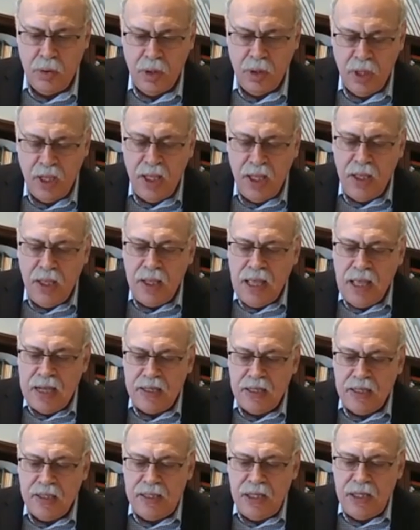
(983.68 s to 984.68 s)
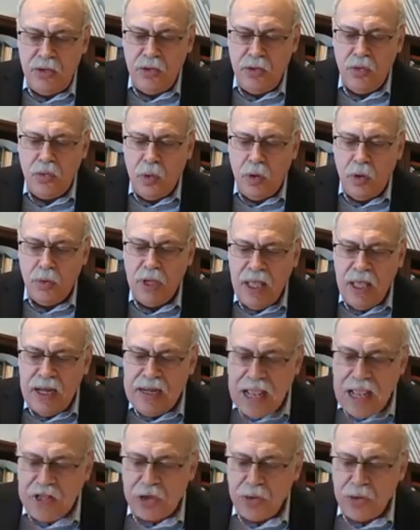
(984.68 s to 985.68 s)
Kant continued, quote, nature
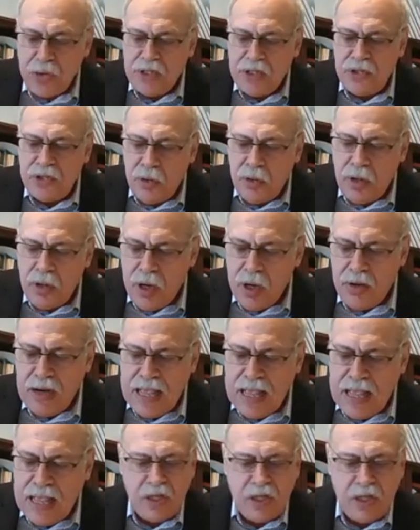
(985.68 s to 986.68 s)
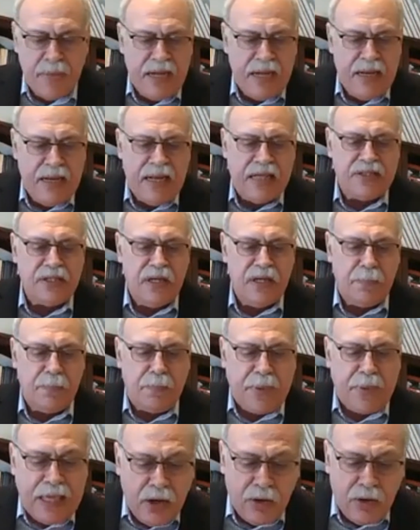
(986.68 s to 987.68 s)
is no longer estimated as it
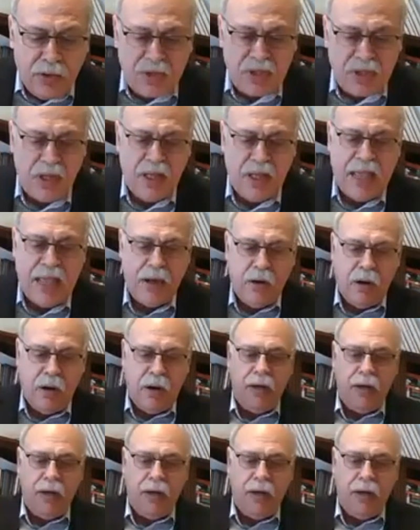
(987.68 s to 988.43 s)
appears like art,